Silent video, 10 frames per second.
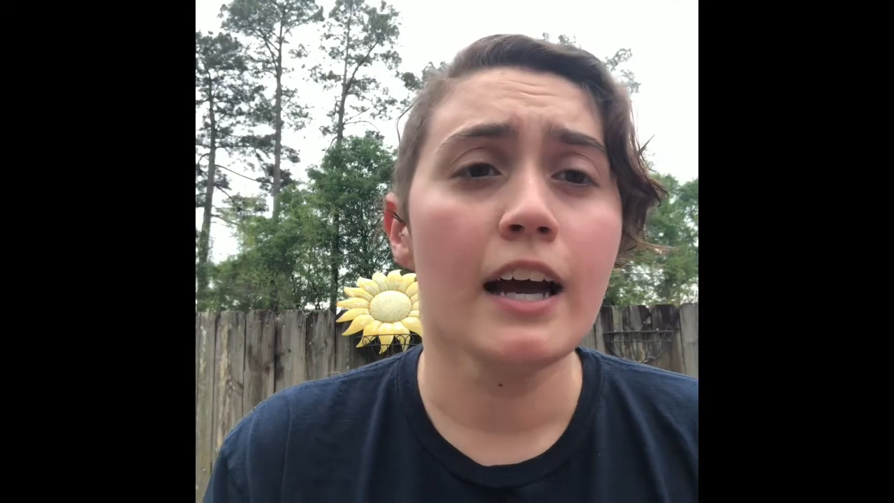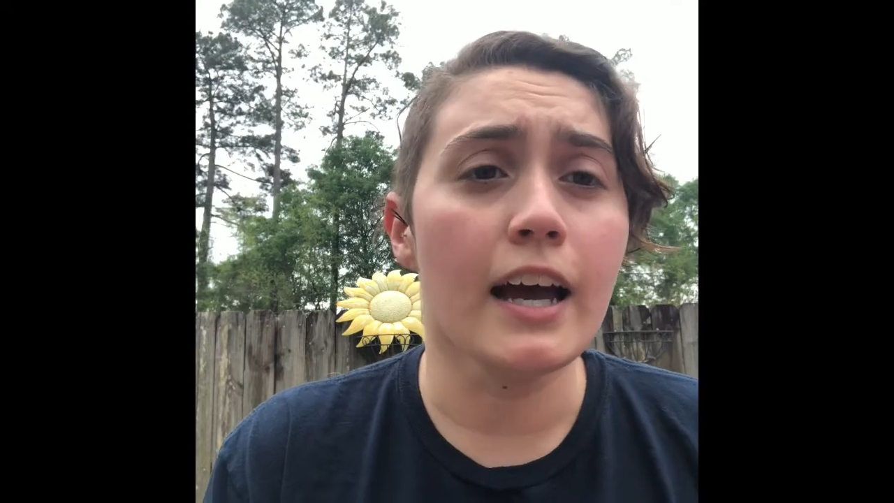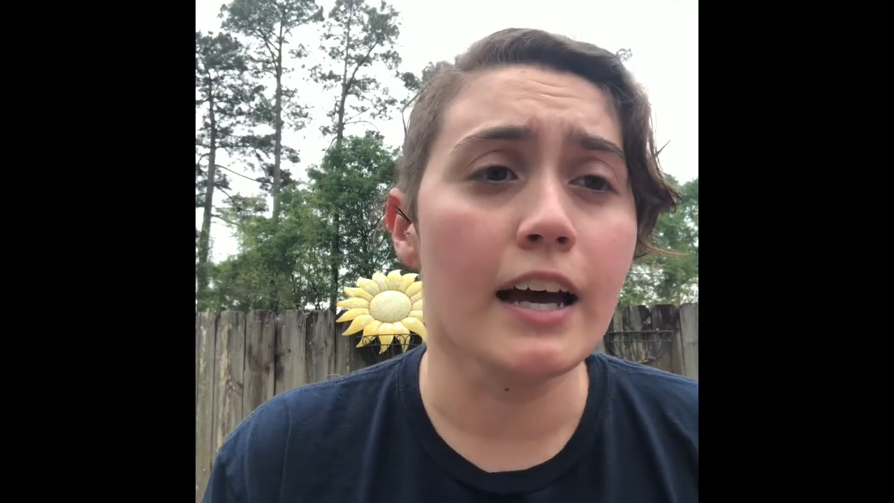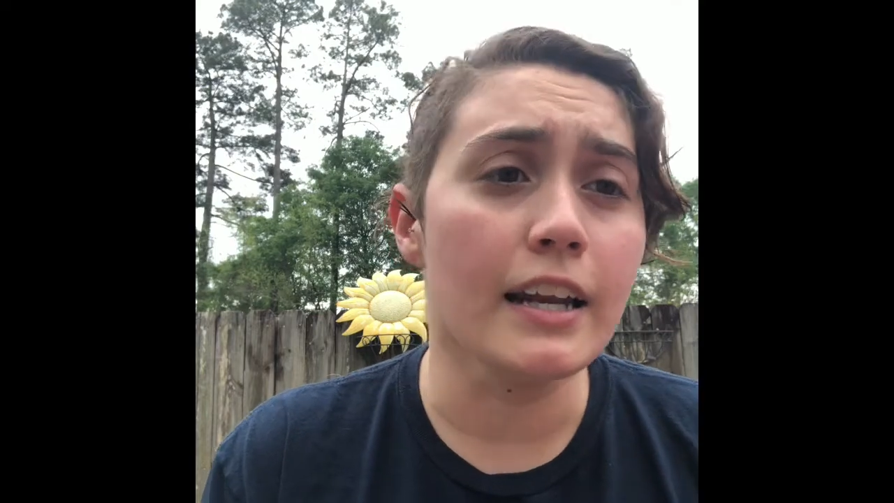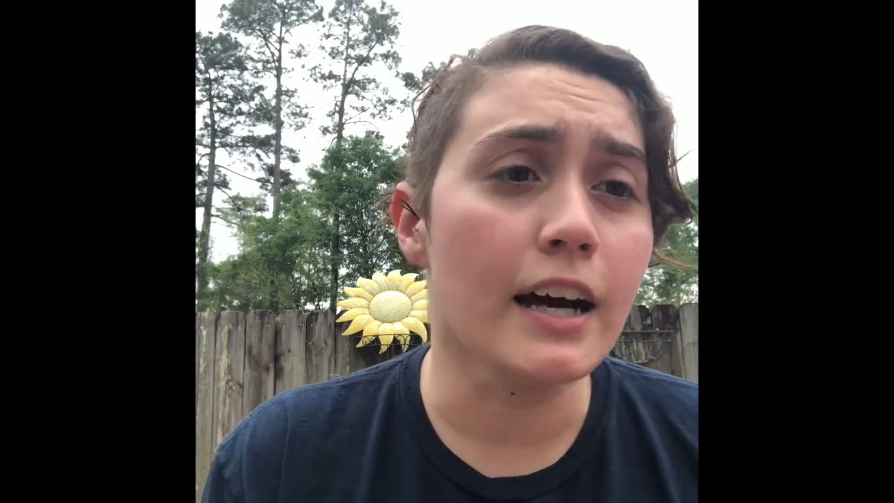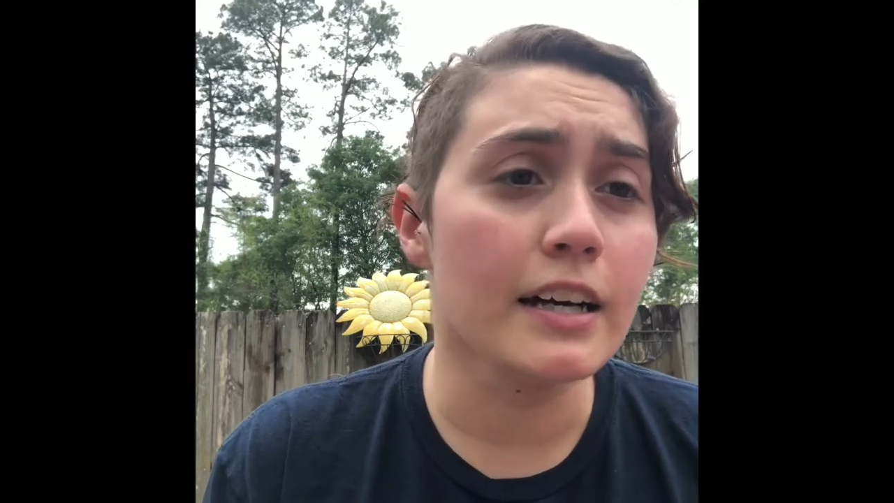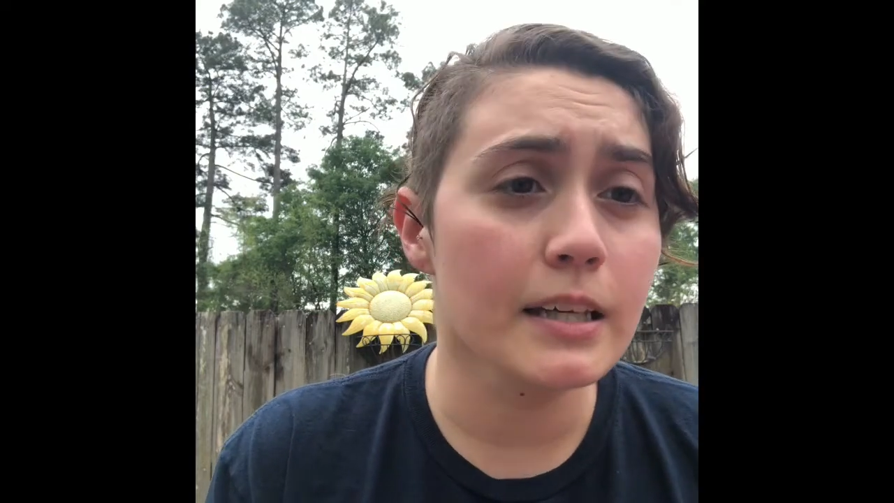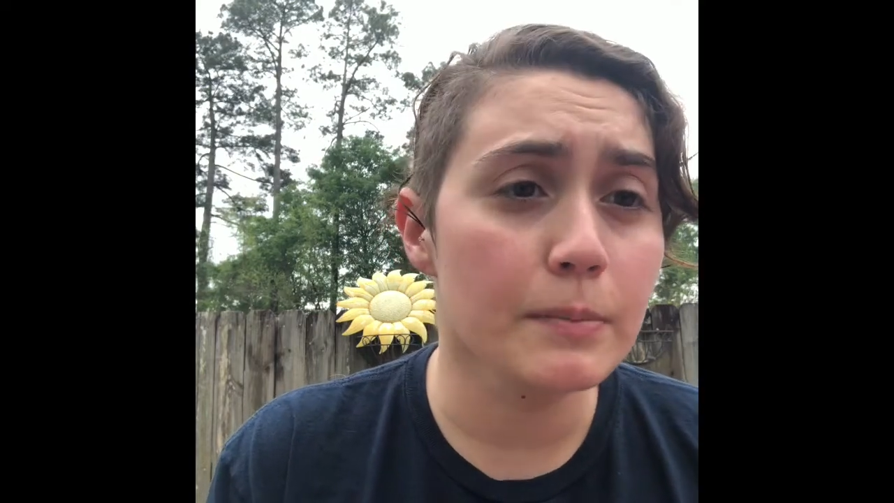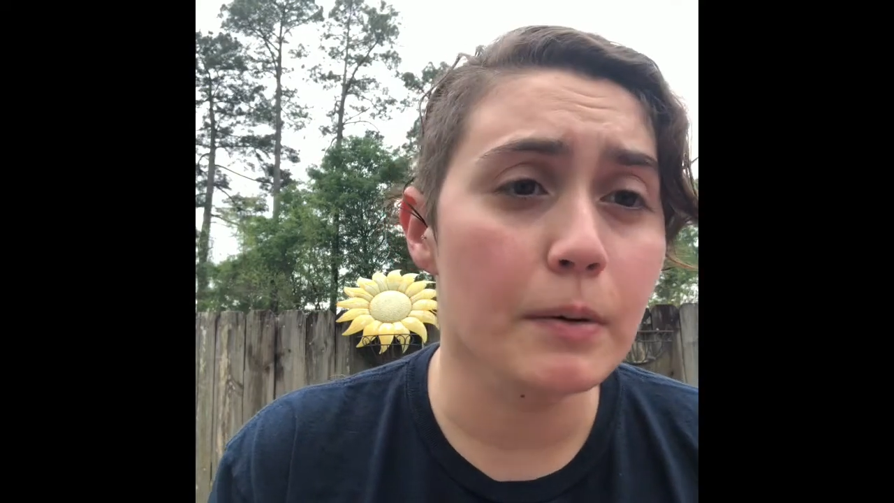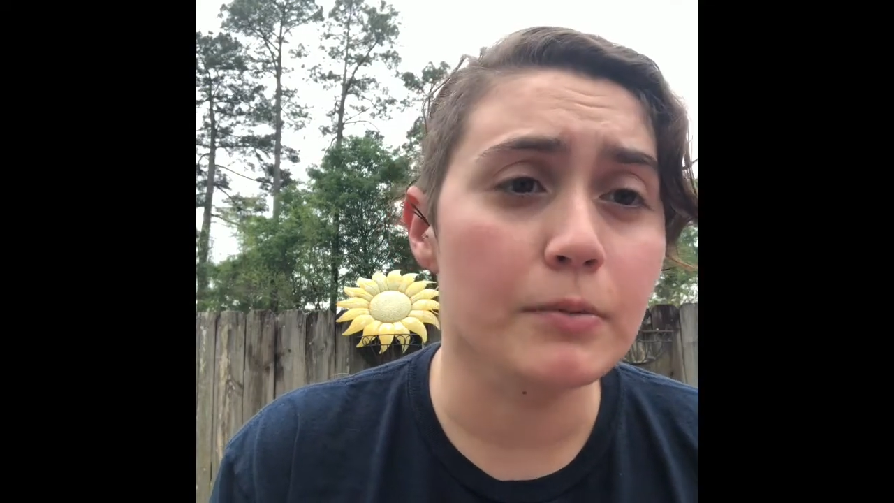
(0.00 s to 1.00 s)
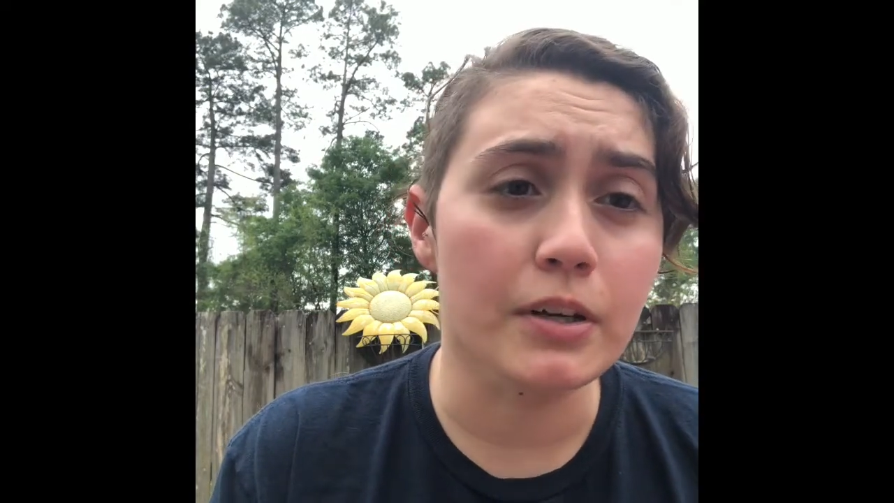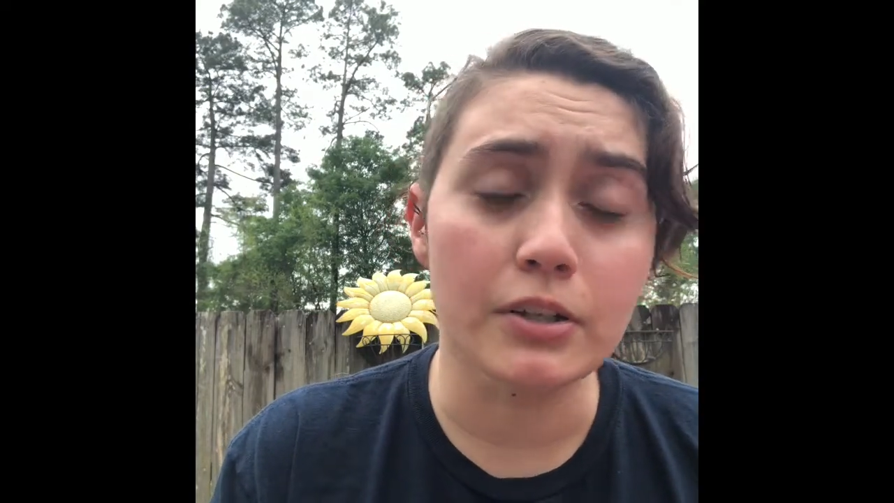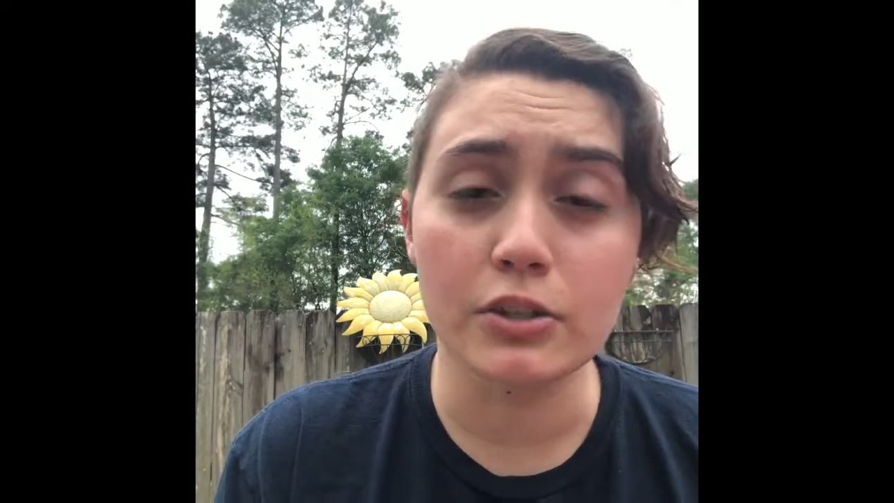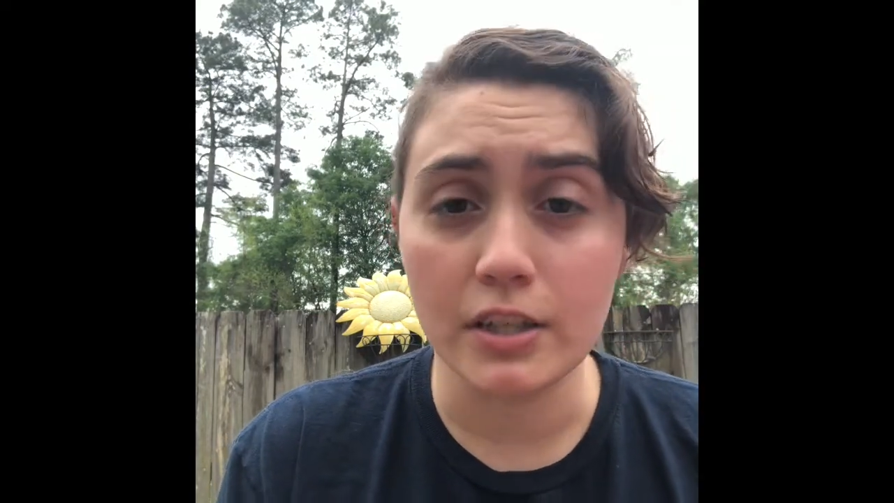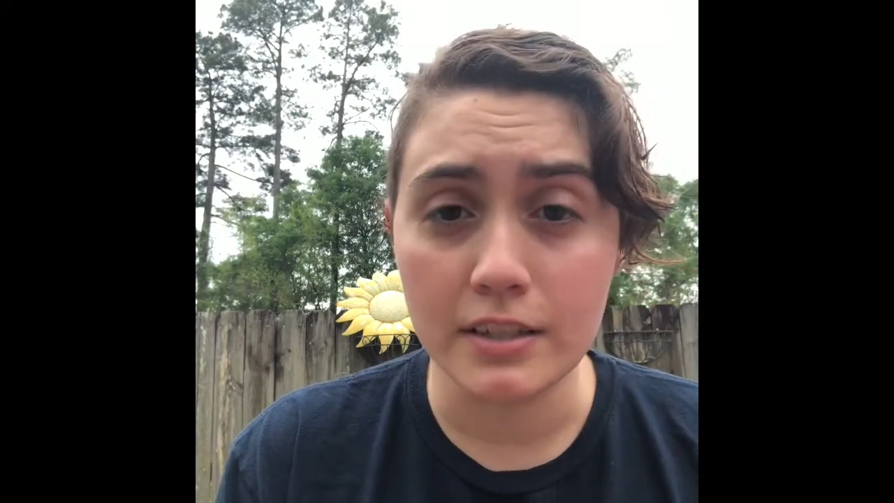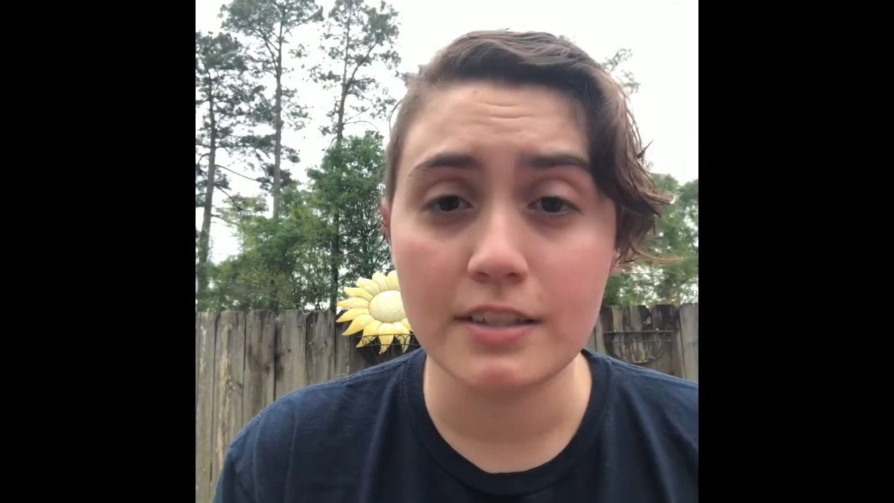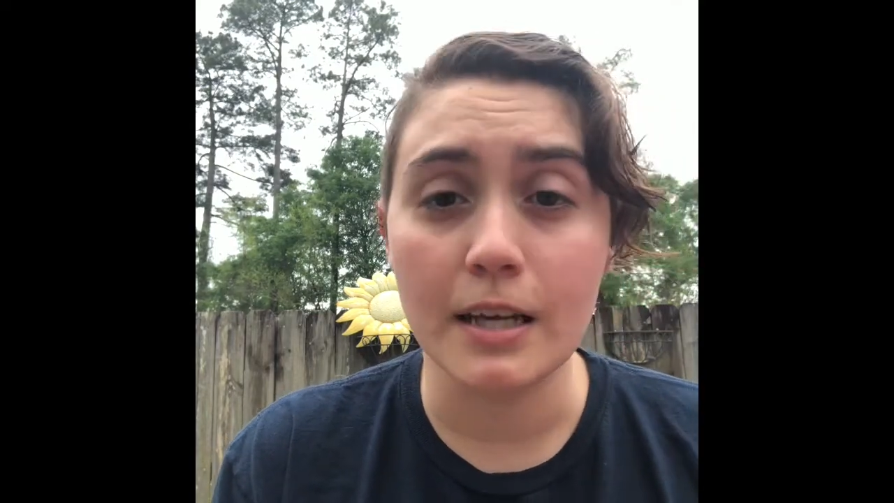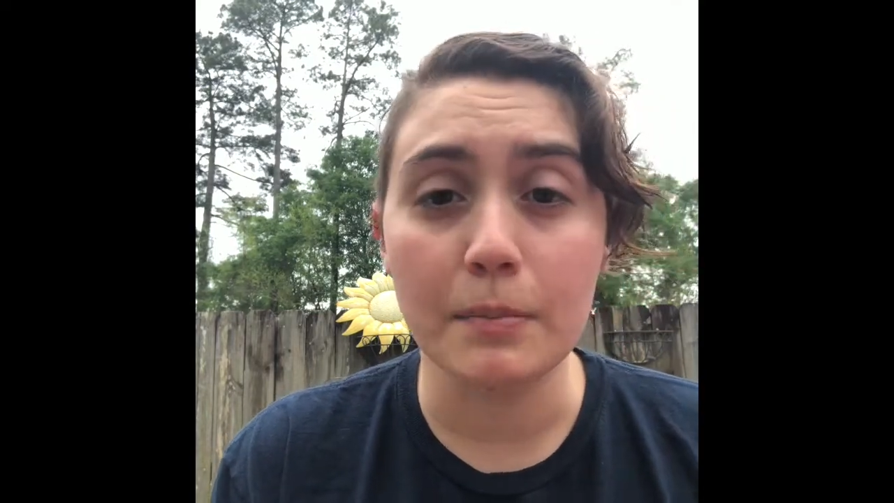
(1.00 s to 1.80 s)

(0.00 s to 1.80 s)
and keep up their energy and stay